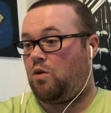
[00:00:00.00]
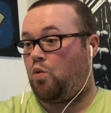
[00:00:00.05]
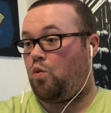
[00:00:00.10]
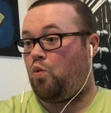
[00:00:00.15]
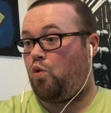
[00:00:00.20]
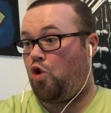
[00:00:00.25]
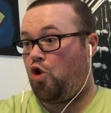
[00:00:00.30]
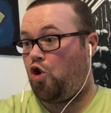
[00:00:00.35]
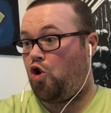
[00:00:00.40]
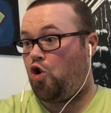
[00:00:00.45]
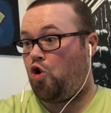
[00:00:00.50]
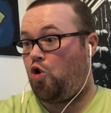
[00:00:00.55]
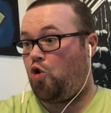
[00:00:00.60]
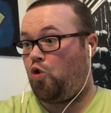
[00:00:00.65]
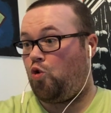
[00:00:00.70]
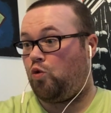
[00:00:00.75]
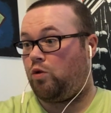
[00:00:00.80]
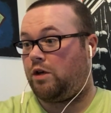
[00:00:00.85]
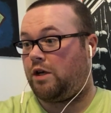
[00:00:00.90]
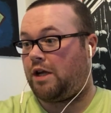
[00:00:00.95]
Woo,
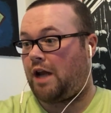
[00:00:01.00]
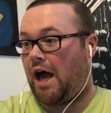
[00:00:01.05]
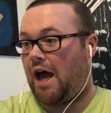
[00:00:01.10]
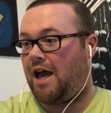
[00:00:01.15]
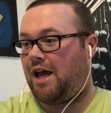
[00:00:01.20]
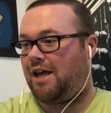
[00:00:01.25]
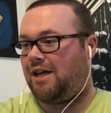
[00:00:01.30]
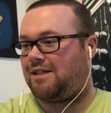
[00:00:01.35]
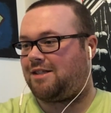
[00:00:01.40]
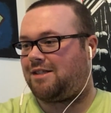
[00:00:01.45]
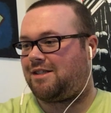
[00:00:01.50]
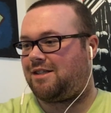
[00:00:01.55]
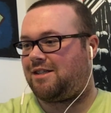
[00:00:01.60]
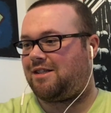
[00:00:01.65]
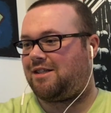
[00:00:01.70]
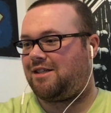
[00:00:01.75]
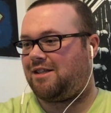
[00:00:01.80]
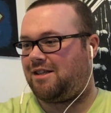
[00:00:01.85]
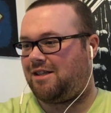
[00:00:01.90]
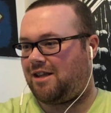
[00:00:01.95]
nice.
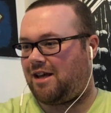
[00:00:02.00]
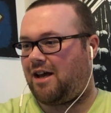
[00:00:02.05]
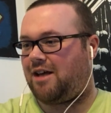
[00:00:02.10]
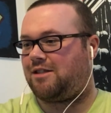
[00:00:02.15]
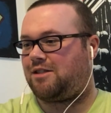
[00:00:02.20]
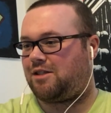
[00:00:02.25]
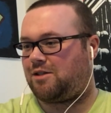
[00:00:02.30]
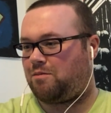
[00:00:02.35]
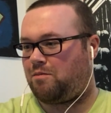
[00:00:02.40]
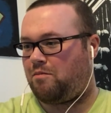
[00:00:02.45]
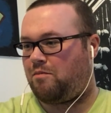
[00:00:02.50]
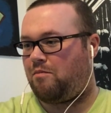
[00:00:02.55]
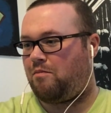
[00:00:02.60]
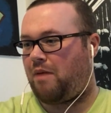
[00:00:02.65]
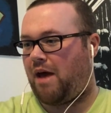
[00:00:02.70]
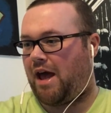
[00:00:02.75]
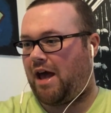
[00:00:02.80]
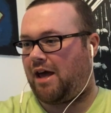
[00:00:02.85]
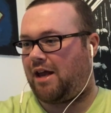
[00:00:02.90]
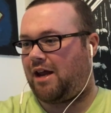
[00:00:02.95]
That's
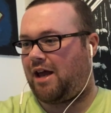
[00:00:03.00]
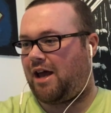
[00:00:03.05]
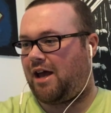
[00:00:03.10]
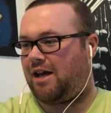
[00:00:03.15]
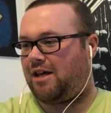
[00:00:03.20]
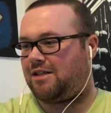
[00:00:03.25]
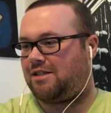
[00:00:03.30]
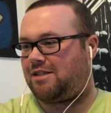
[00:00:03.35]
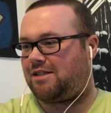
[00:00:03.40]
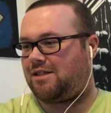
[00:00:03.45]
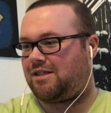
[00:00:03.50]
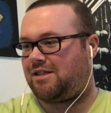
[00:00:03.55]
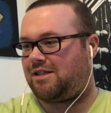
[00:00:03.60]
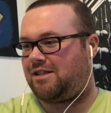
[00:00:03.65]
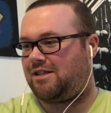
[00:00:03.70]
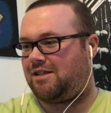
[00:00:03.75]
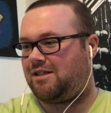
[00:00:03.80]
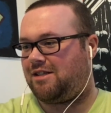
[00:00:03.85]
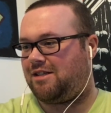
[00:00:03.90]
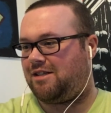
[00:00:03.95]
badass.
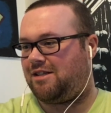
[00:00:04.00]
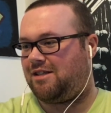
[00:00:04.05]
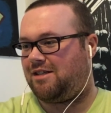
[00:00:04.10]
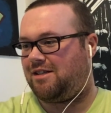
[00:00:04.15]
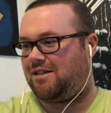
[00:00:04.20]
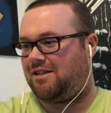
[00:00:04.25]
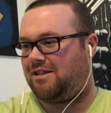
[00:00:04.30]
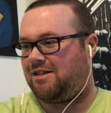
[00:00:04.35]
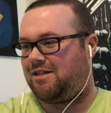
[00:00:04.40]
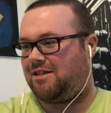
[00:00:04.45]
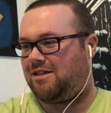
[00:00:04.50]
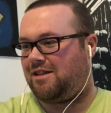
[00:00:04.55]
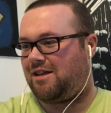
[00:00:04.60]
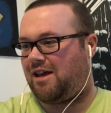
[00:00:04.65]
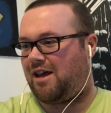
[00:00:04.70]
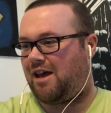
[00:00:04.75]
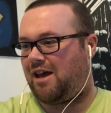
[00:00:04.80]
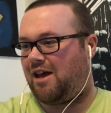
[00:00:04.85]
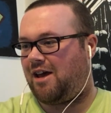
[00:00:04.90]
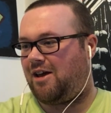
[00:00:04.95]

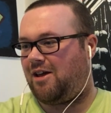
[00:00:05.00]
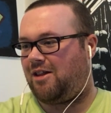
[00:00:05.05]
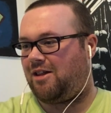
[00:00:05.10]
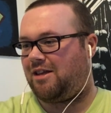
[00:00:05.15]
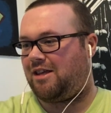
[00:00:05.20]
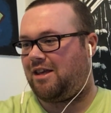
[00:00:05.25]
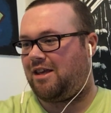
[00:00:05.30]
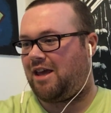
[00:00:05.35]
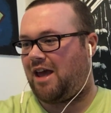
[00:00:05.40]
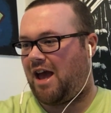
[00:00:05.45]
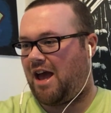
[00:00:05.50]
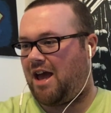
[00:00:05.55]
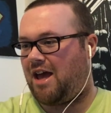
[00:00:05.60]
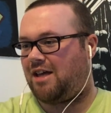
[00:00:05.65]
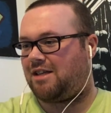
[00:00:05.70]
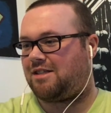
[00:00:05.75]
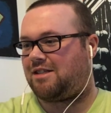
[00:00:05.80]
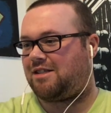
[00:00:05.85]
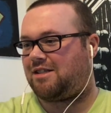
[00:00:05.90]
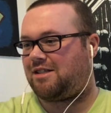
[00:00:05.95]
Hell
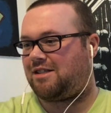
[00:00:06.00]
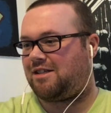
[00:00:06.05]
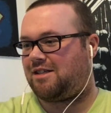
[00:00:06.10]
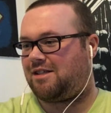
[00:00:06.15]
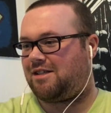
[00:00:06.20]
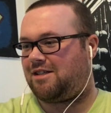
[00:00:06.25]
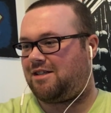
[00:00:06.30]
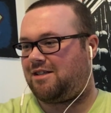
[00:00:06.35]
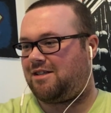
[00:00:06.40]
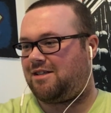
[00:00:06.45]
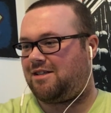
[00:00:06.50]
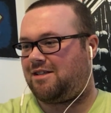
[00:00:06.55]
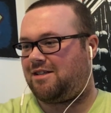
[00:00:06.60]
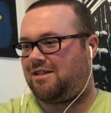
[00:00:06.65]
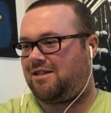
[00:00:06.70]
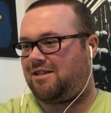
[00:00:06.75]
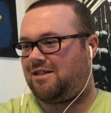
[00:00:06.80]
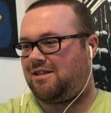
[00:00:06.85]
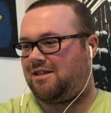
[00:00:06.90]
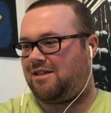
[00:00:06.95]
yes. We're gonna
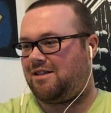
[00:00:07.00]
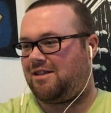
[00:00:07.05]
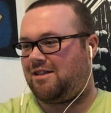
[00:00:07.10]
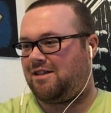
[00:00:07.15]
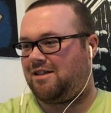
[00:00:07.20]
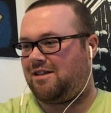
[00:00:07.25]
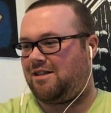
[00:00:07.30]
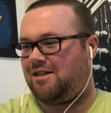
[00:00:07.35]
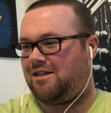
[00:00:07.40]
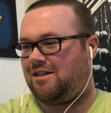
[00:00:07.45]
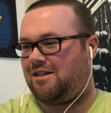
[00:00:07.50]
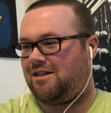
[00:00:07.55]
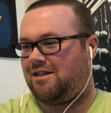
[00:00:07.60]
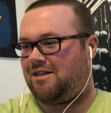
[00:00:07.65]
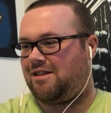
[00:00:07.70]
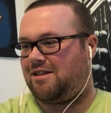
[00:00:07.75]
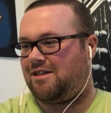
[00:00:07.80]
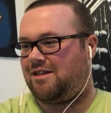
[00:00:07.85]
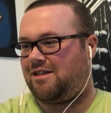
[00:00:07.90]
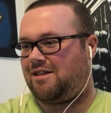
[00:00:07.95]
charge in.
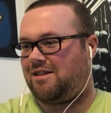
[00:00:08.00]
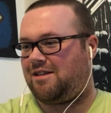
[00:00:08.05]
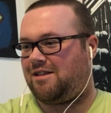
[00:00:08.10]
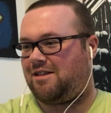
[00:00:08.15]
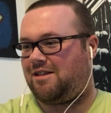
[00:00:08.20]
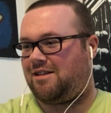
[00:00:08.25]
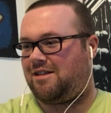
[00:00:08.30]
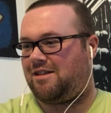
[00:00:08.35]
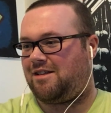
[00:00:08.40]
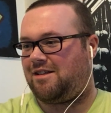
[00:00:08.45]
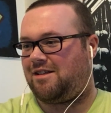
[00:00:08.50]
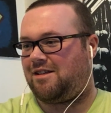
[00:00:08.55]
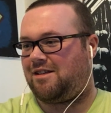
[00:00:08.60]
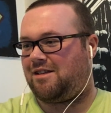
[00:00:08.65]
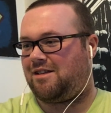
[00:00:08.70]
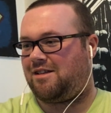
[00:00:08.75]
We can make this the kill